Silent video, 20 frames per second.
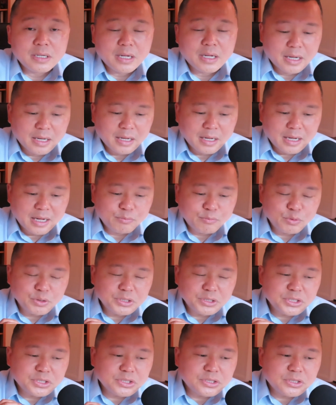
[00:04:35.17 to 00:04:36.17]
have we
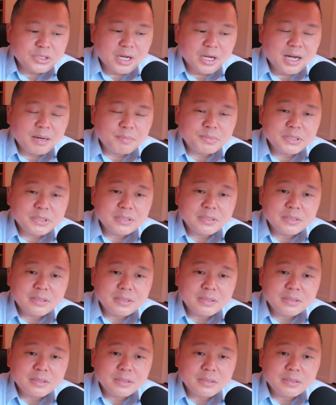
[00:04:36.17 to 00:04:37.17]
stopped
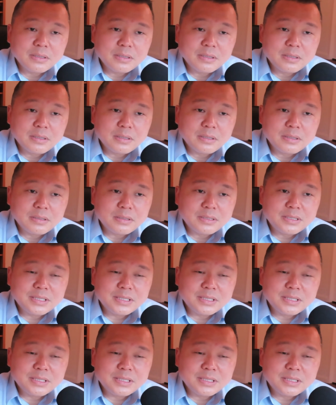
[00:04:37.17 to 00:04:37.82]
to